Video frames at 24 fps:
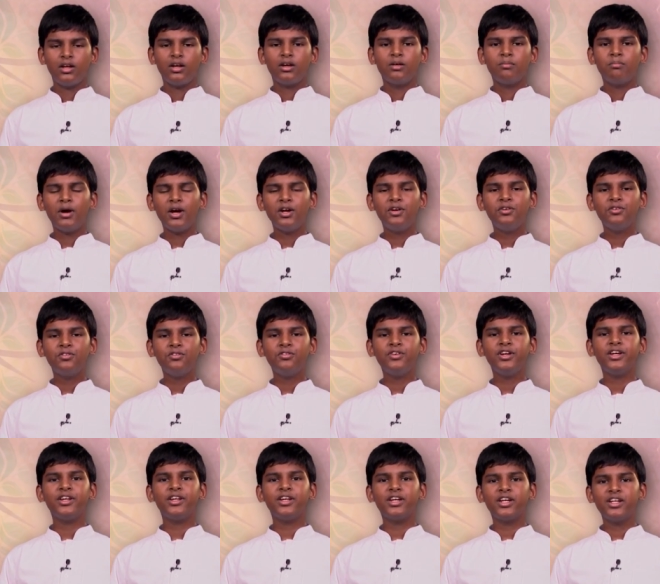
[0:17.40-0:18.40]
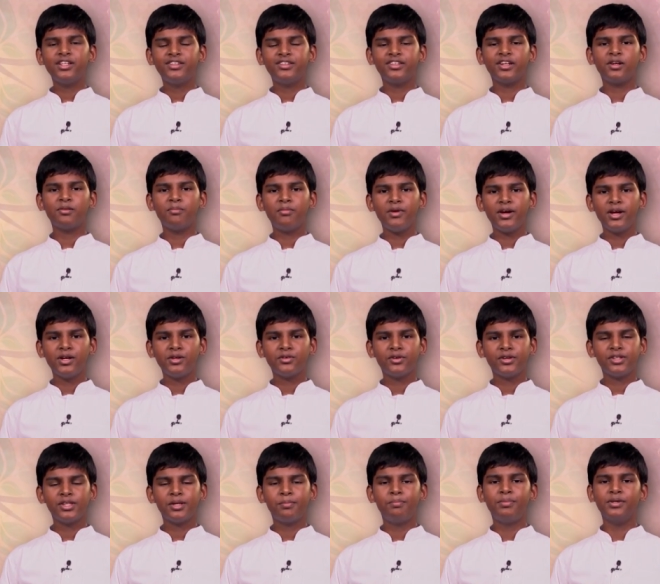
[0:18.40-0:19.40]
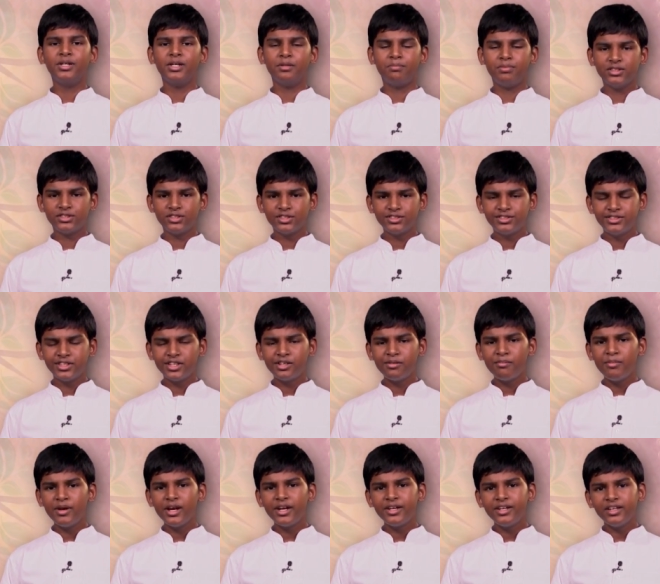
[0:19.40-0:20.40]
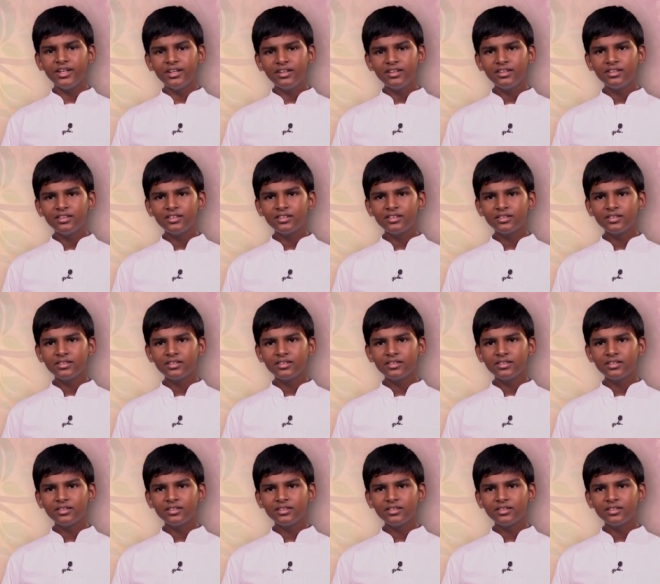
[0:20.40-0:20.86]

But do we really celebrate knowing the purpose of celebrating?